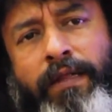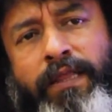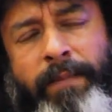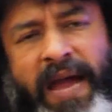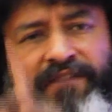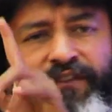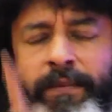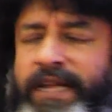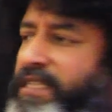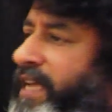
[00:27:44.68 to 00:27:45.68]
The man
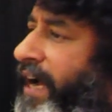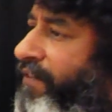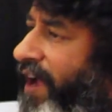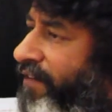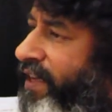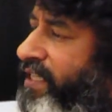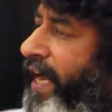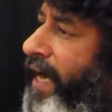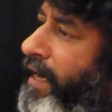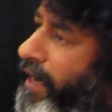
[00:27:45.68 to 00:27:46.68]
from inside waved his
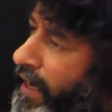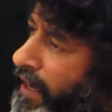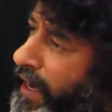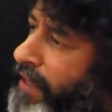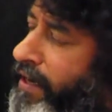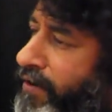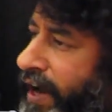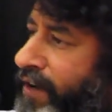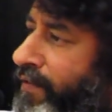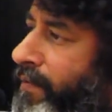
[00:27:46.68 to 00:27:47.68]
hand and the
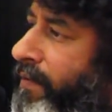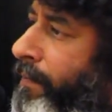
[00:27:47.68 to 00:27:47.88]
train